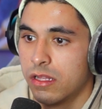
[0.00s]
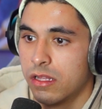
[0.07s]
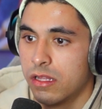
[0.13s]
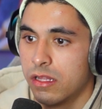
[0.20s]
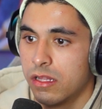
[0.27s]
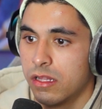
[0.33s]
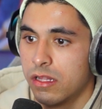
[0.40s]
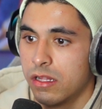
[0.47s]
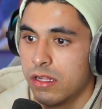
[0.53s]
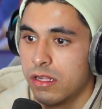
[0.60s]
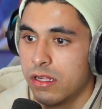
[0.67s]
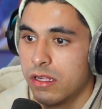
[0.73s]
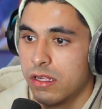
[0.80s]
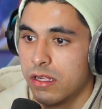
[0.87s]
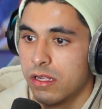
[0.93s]

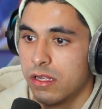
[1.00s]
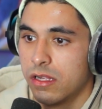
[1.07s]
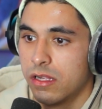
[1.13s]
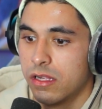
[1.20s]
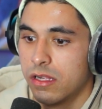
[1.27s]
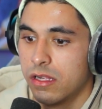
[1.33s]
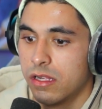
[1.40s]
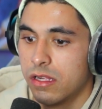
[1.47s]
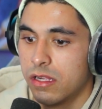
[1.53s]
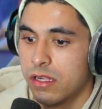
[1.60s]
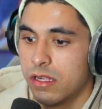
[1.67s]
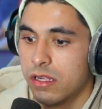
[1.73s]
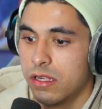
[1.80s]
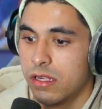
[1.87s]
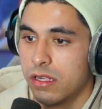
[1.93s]

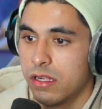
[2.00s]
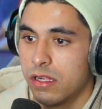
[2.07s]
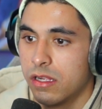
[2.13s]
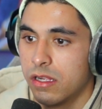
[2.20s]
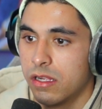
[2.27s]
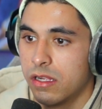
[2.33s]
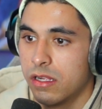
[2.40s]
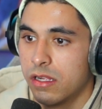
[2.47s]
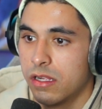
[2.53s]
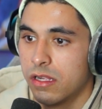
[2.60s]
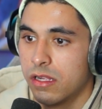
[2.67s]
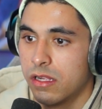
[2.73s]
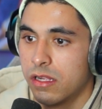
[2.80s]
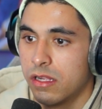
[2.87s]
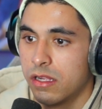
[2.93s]

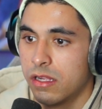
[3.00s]
(no one is talking)